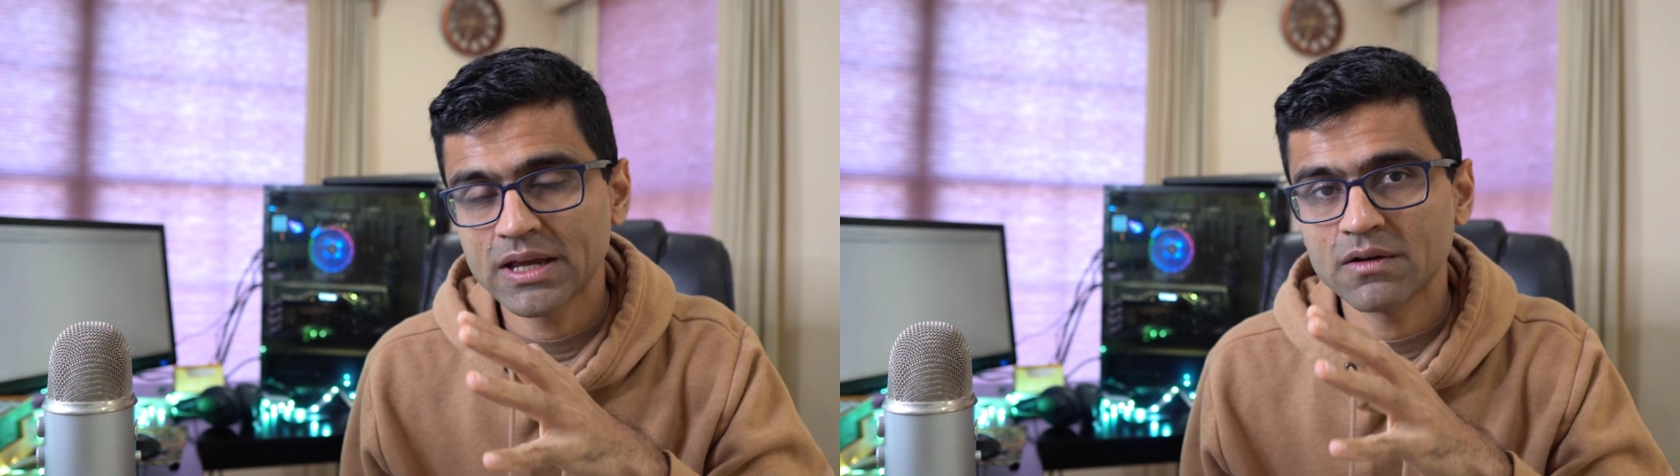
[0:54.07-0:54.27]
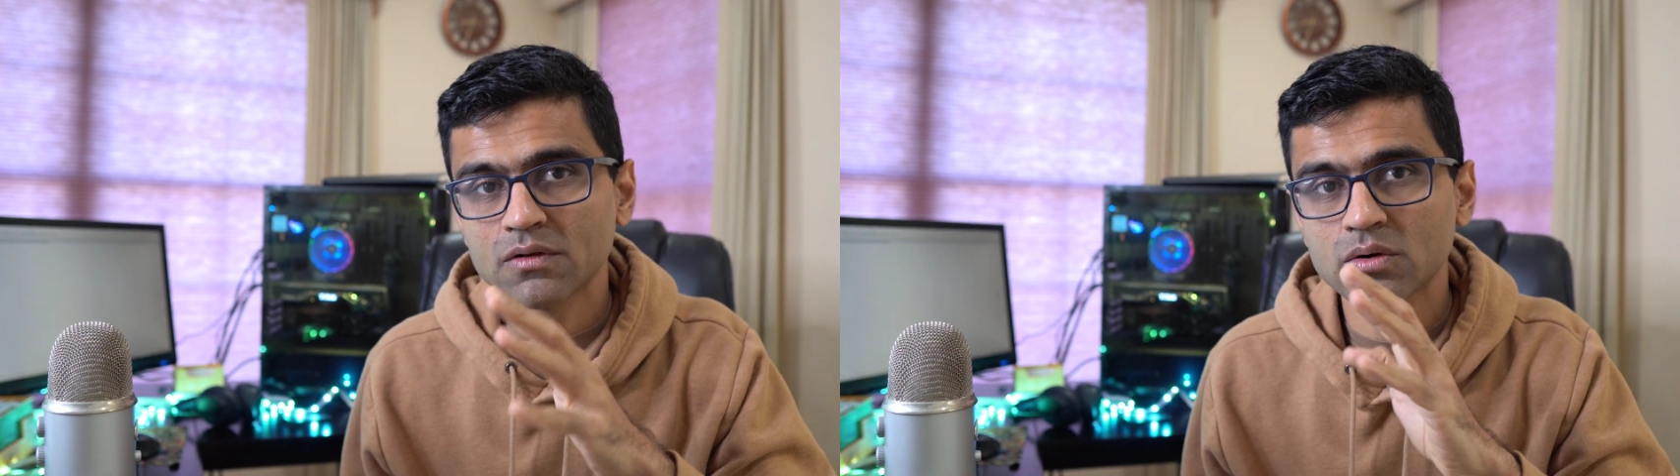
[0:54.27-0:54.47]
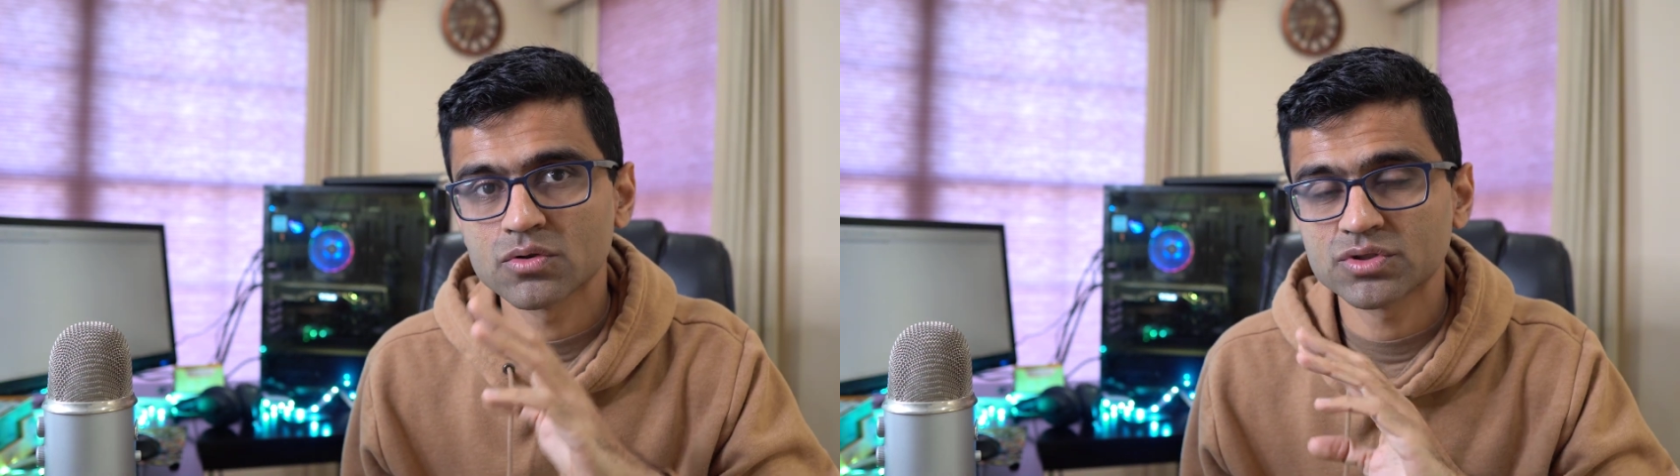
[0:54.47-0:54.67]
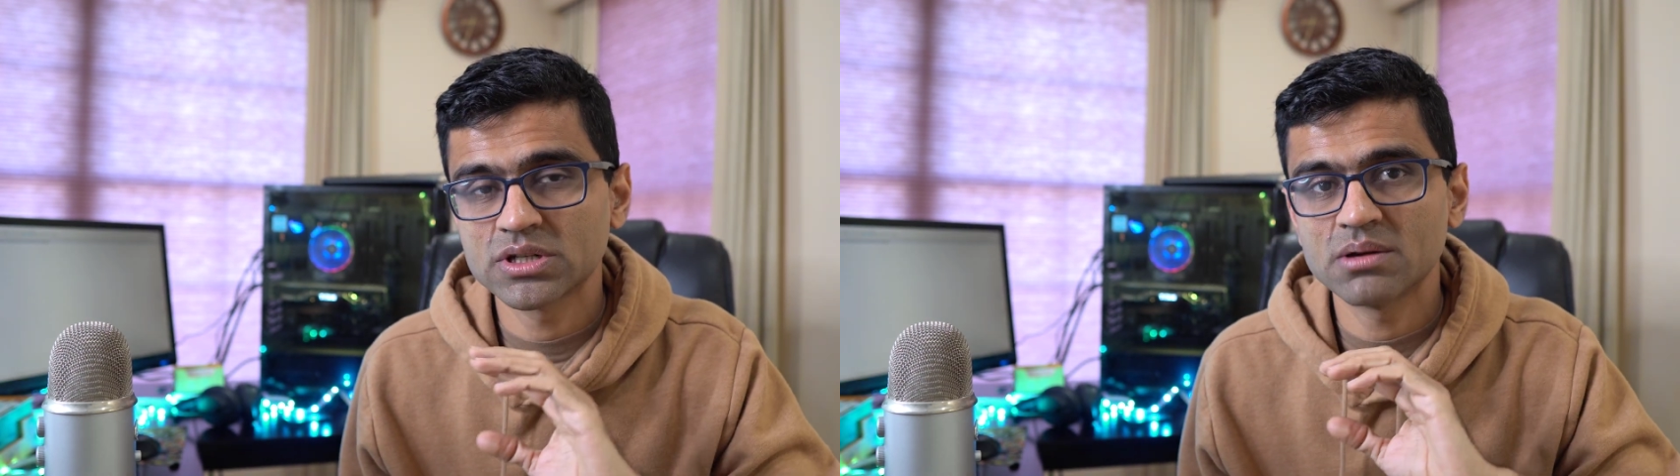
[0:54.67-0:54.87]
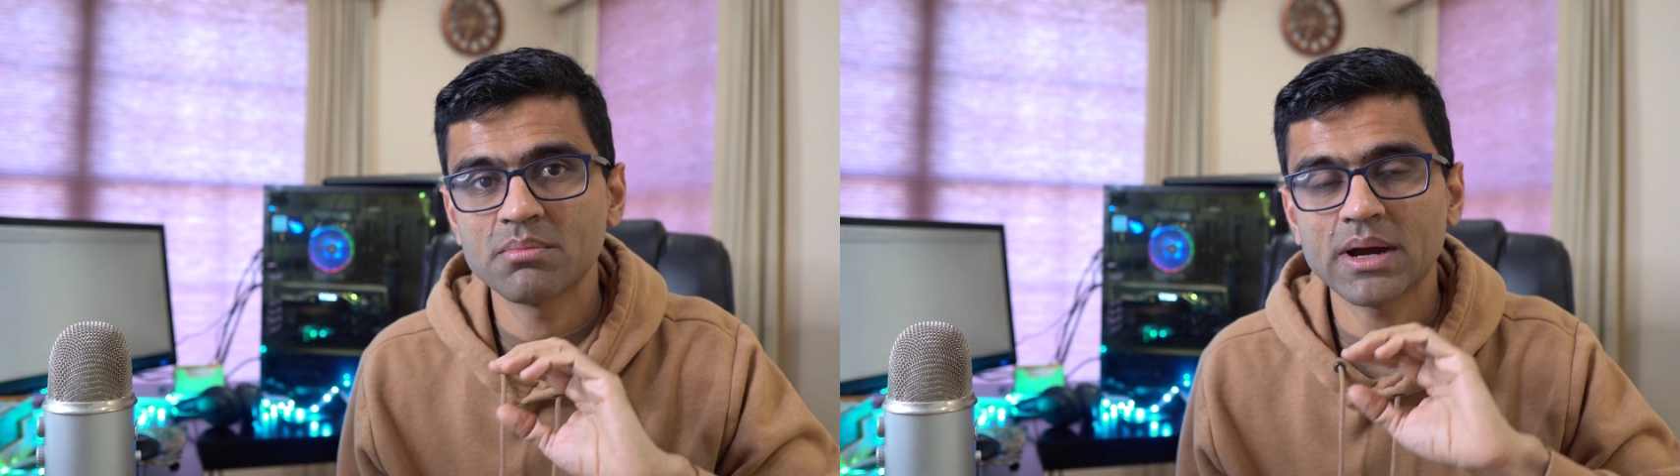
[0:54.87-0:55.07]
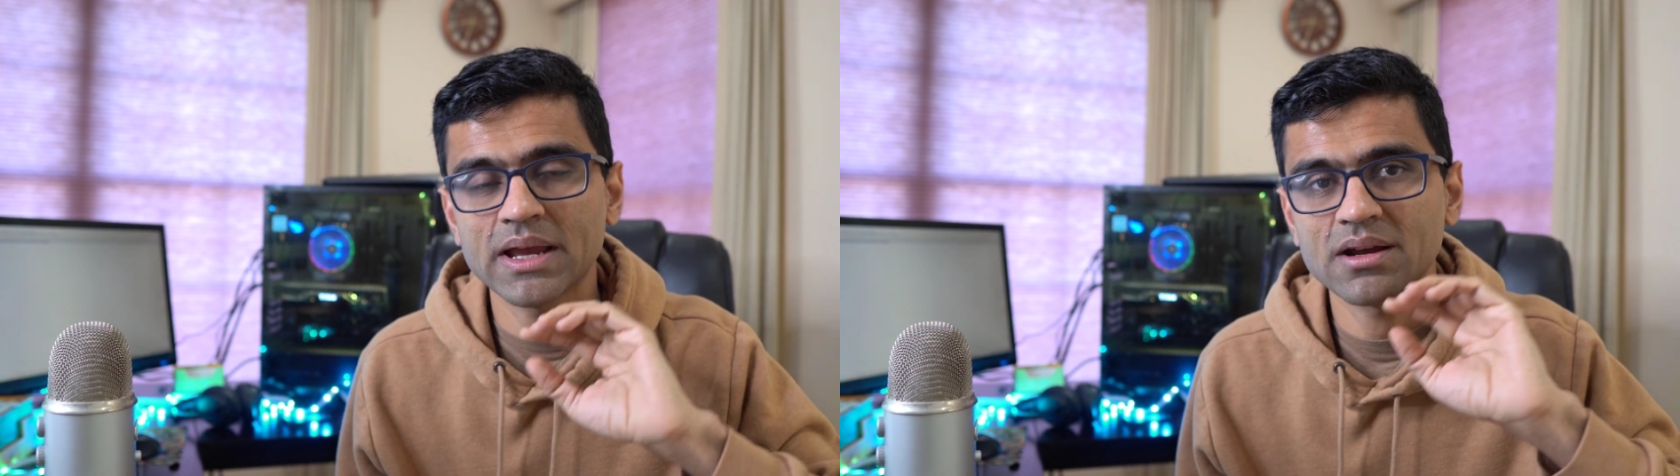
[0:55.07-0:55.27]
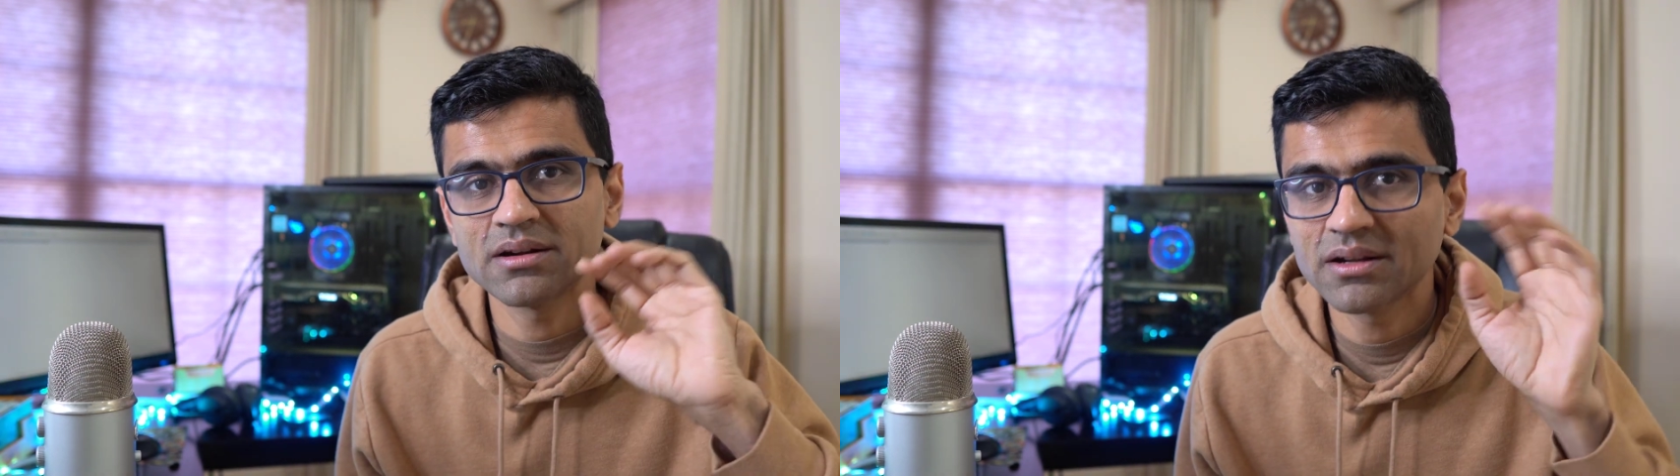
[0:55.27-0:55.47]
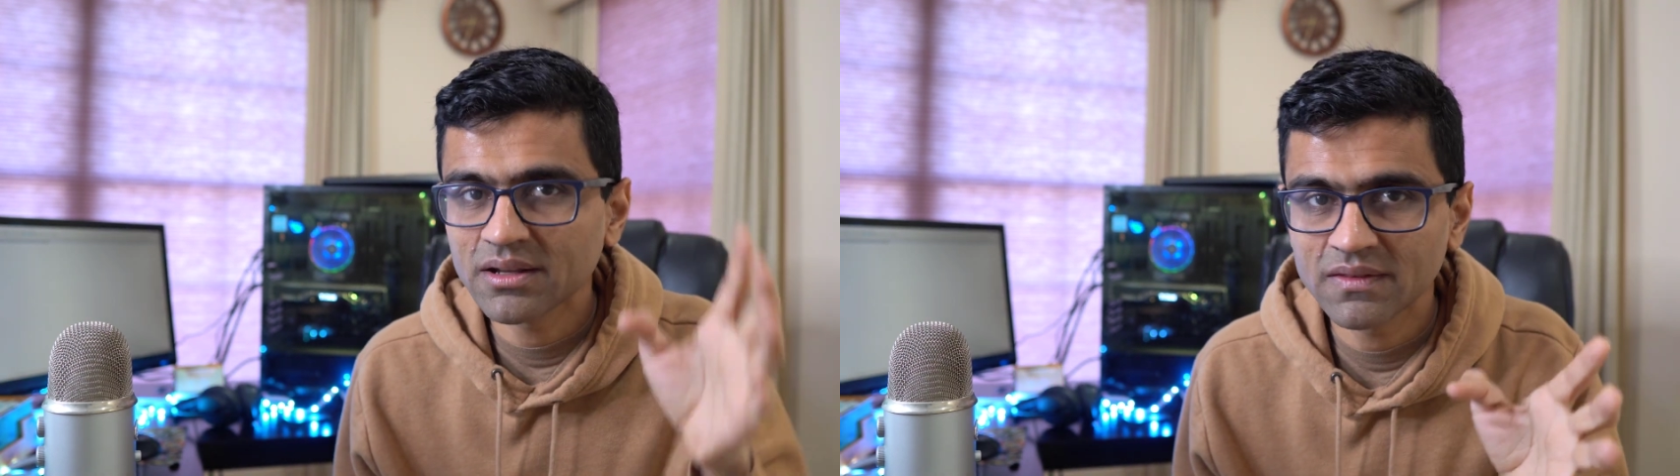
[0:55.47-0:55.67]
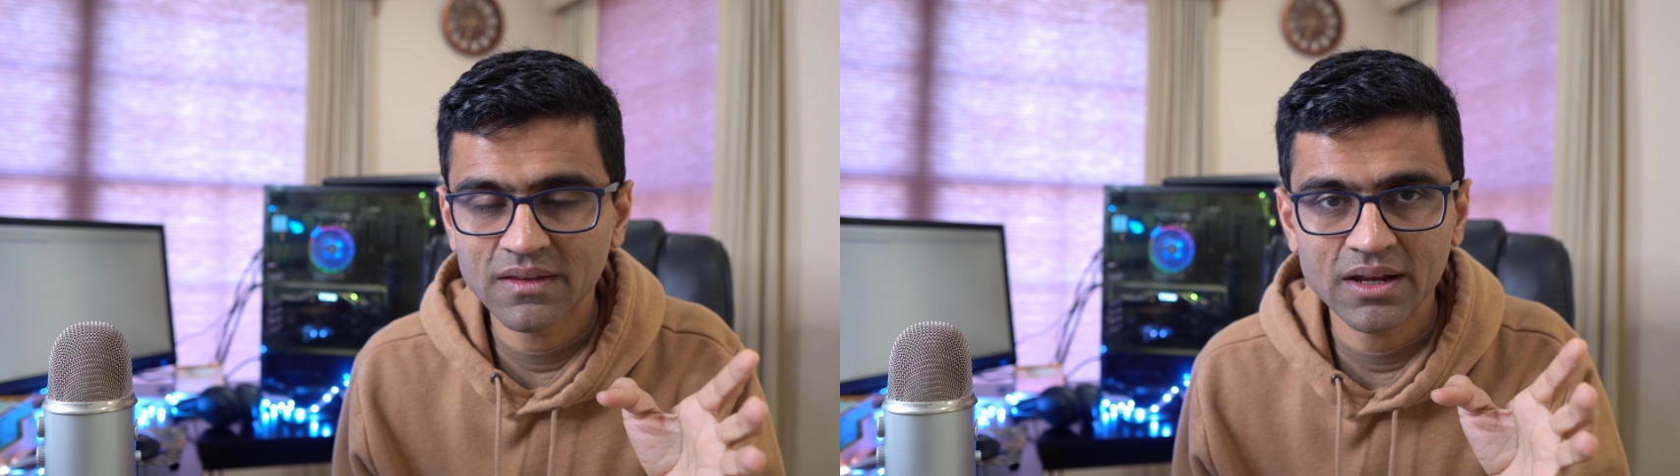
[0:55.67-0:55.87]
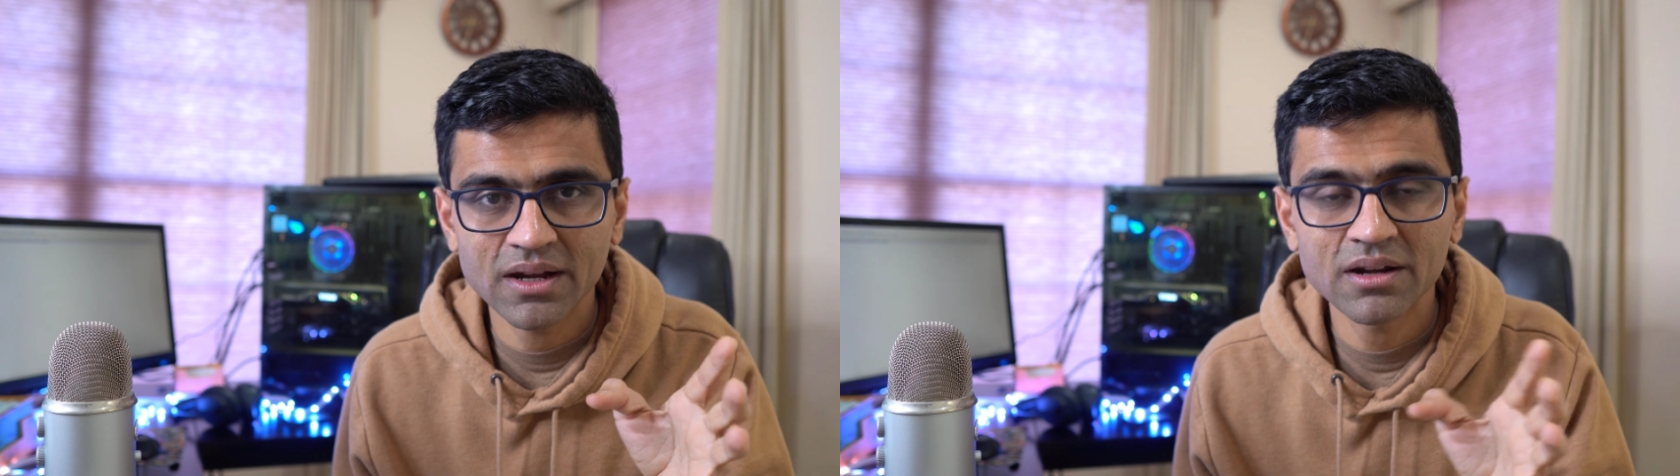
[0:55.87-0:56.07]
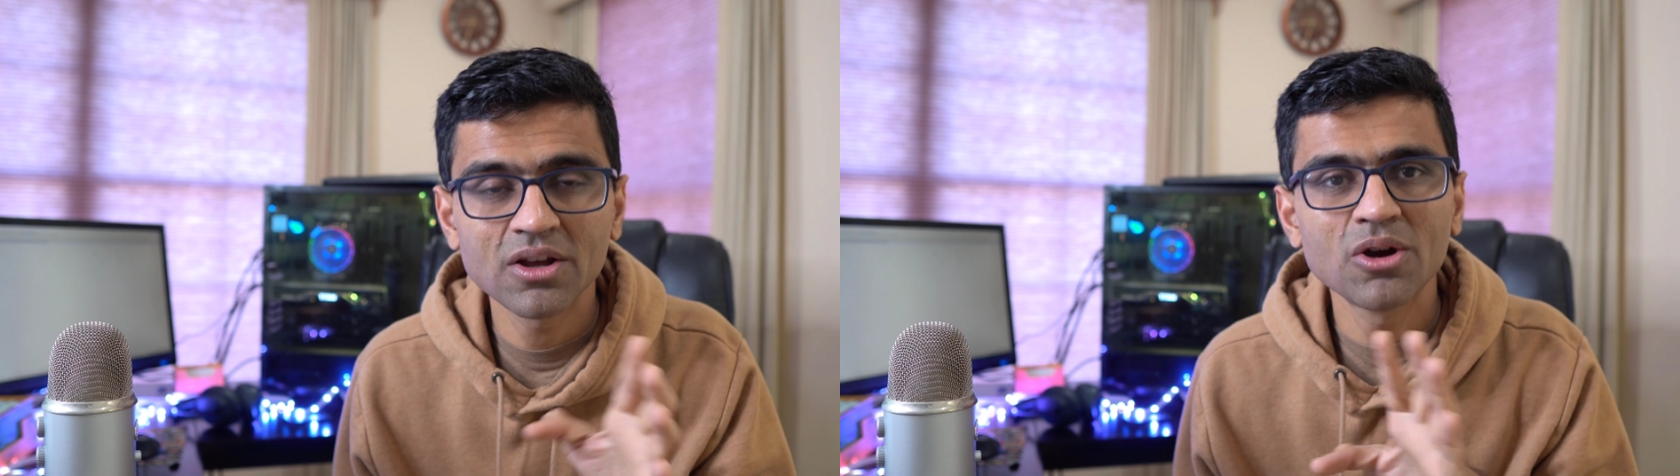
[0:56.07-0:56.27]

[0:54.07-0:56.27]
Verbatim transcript: have hosted my content there